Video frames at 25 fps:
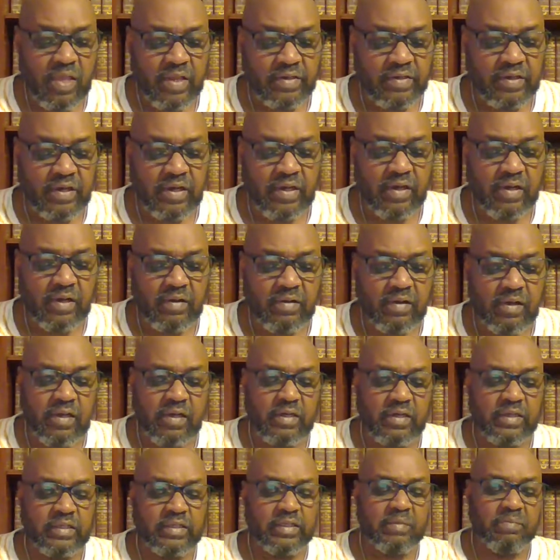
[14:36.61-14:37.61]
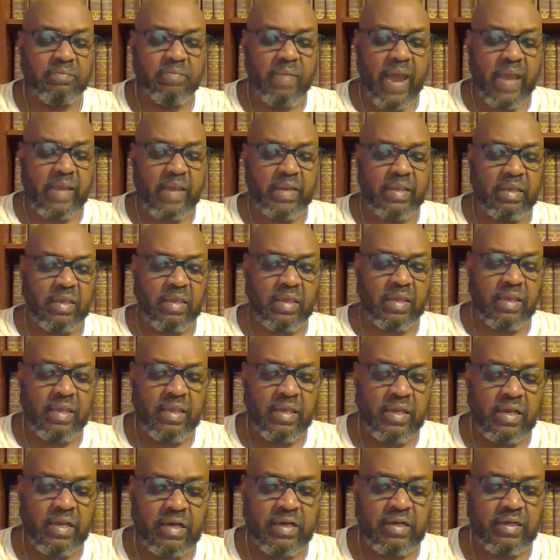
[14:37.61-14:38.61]
in the body,
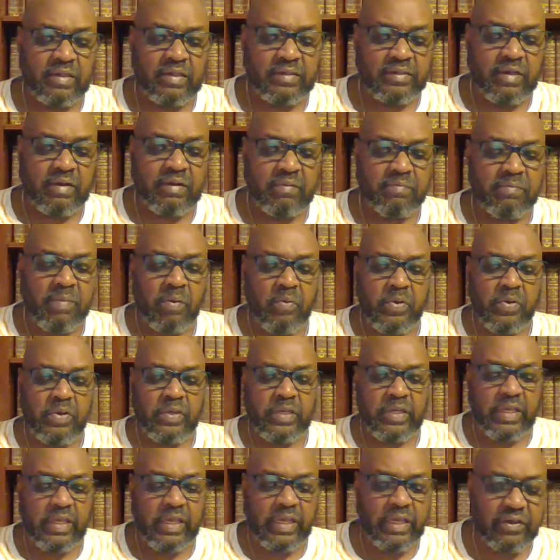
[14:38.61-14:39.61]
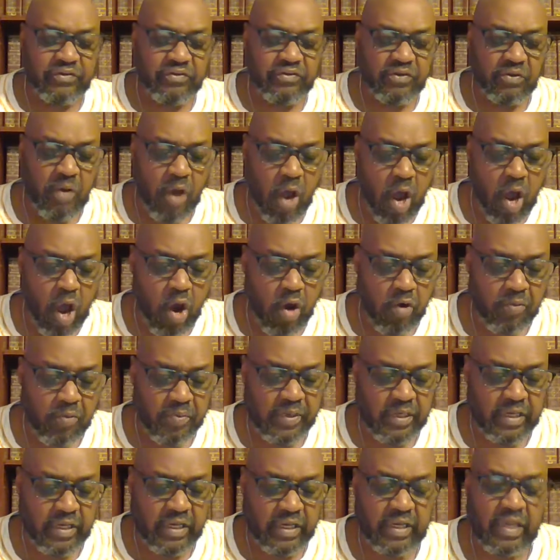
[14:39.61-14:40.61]
but we need some
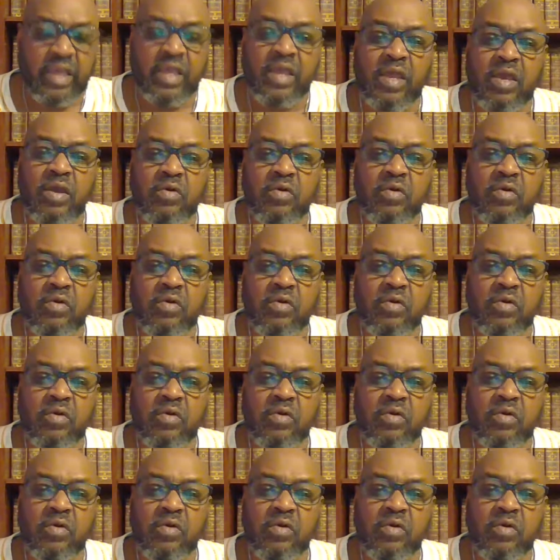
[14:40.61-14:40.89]
harmony.